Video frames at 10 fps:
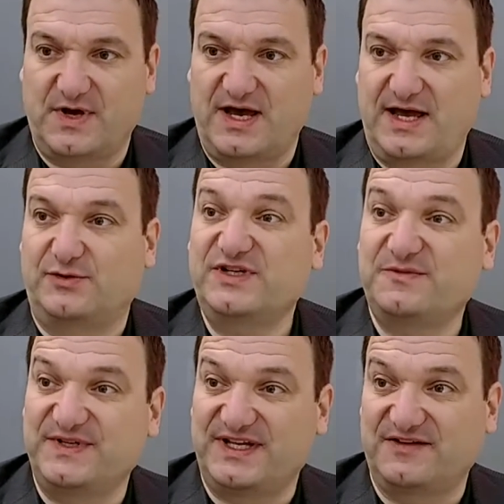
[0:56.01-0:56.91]

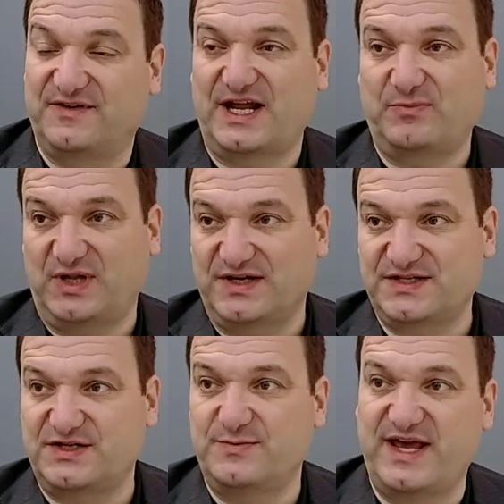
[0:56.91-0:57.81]
arithmetic for that
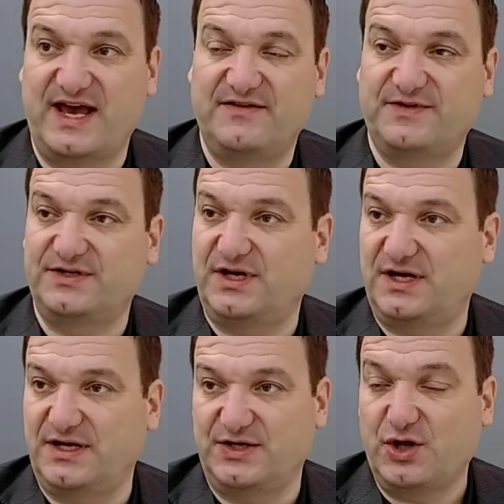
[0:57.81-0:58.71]
plus, you may have a